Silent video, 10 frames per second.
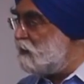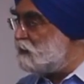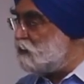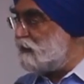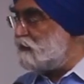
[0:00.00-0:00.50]

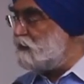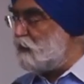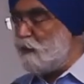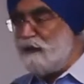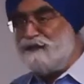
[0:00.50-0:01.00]
So I think
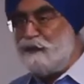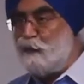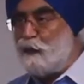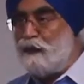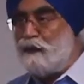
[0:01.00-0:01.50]
the
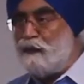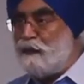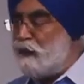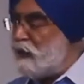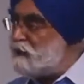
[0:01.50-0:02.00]
Western world
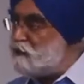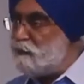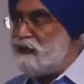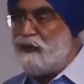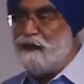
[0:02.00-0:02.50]
has to
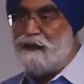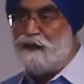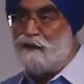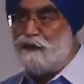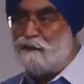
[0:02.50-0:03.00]
be held
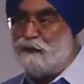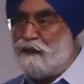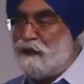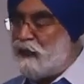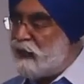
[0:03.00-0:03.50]
accountable
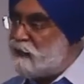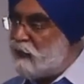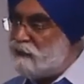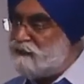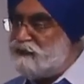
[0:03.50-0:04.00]
and
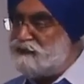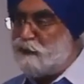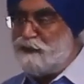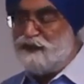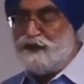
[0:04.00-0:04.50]
ask these
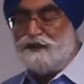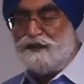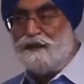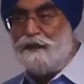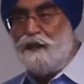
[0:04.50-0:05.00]

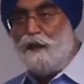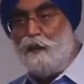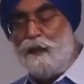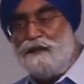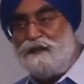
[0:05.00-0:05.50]
questions.
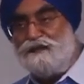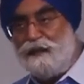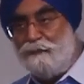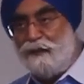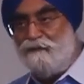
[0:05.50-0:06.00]
When the
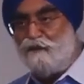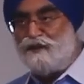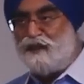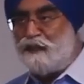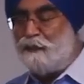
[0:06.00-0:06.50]
subprime
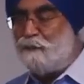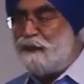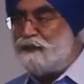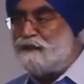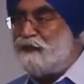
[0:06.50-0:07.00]
was taking
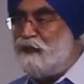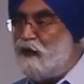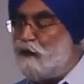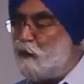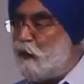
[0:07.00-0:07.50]
place,
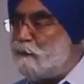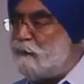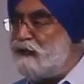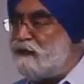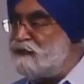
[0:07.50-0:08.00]
on what
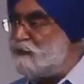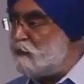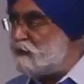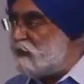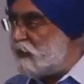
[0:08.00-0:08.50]
pretext
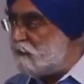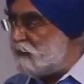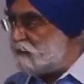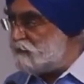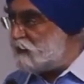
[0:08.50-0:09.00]
were the
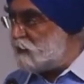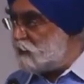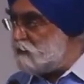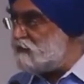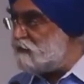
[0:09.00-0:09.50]
derivatives
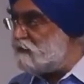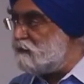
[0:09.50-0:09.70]
introduced?